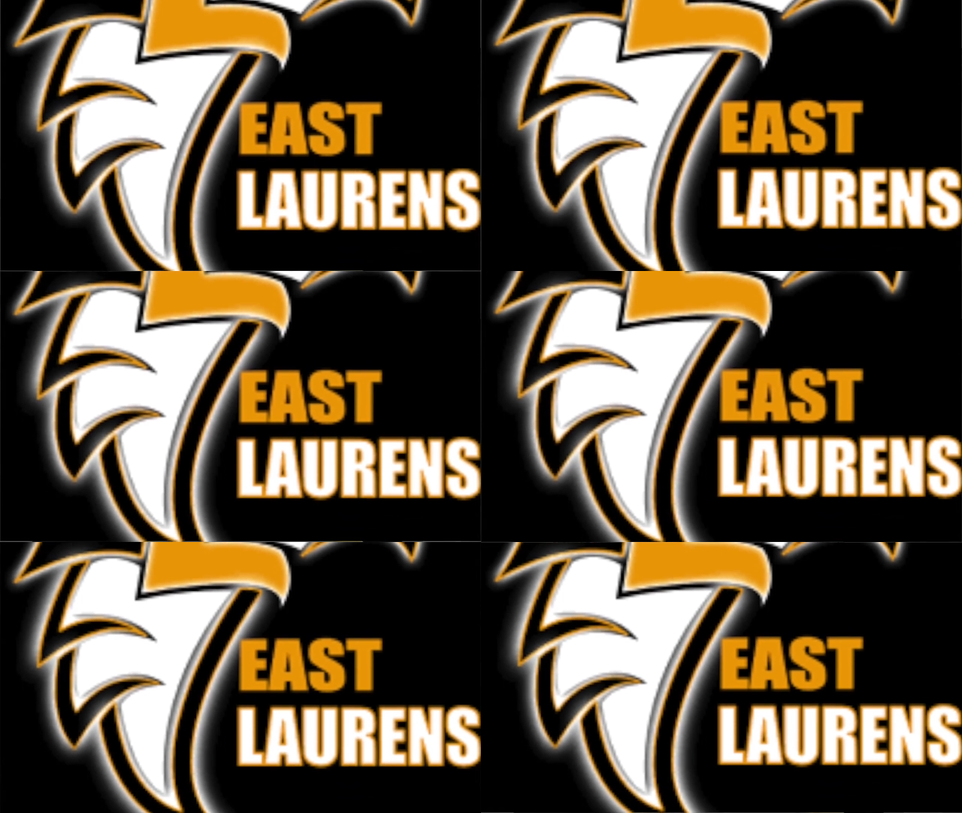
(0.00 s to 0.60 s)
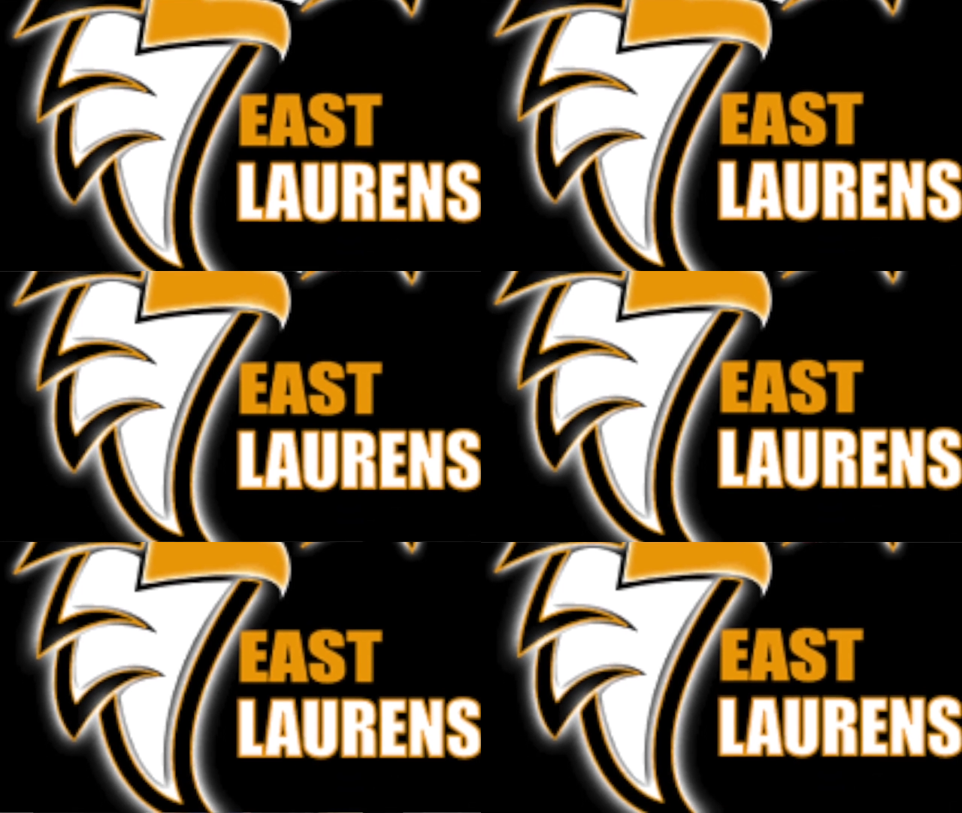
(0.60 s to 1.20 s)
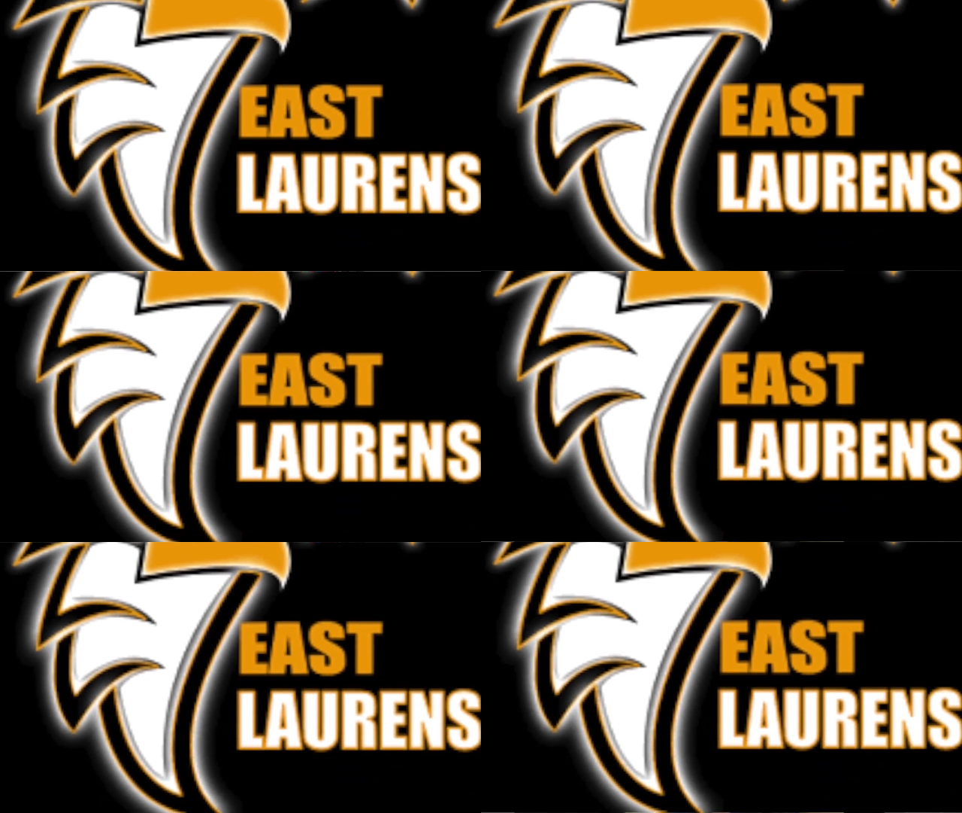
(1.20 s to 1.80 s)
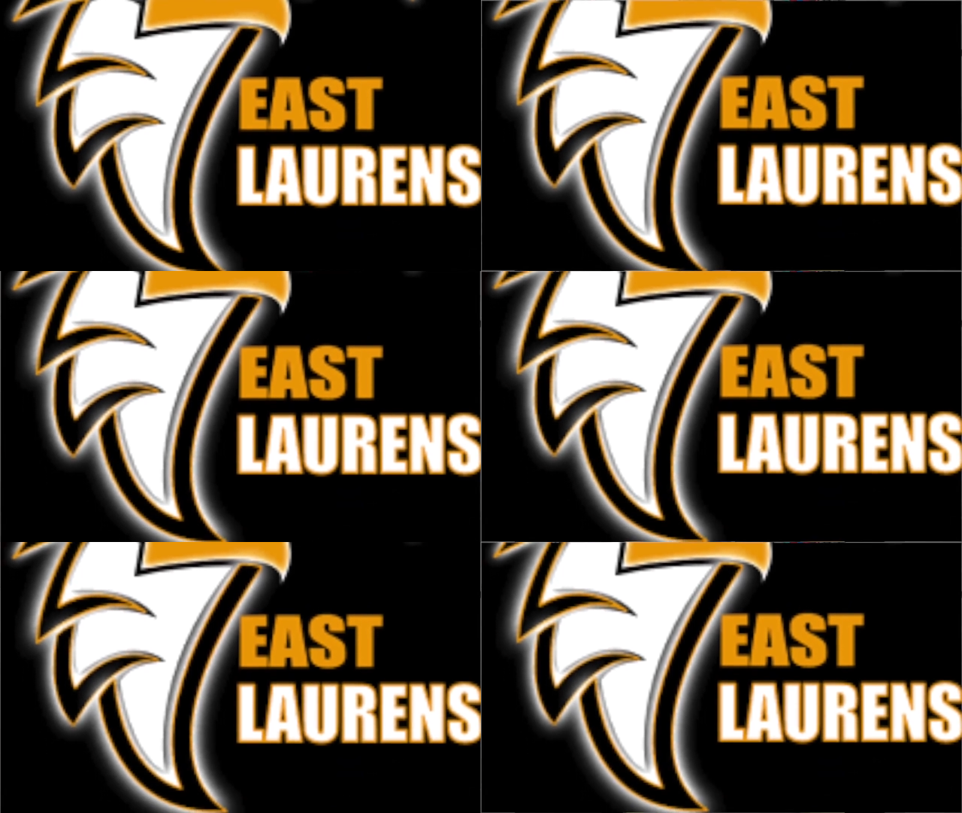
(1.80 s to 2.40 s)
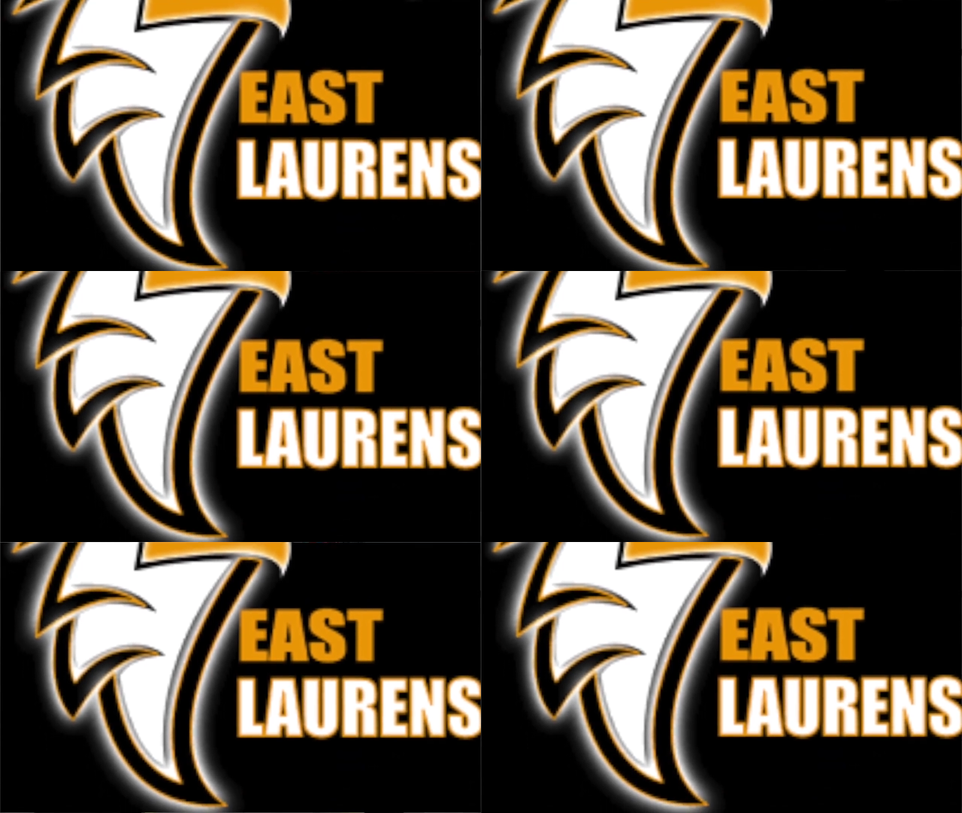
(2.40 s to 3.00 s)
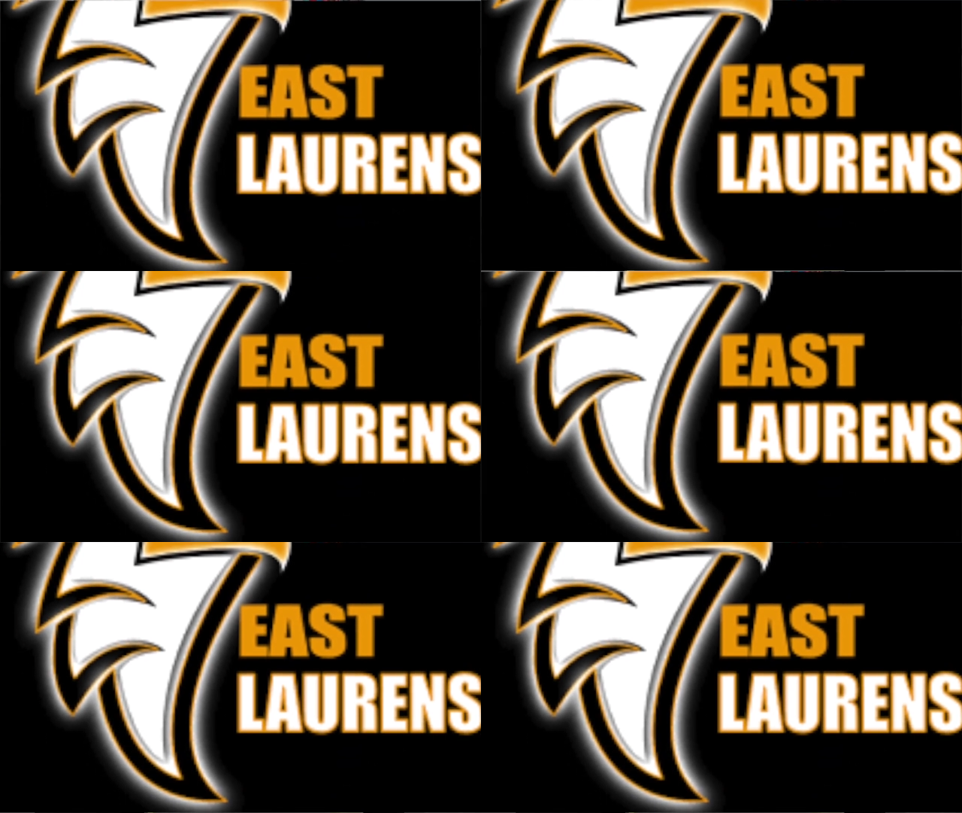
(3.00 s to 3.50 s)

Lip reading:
[unreadable: no face in view]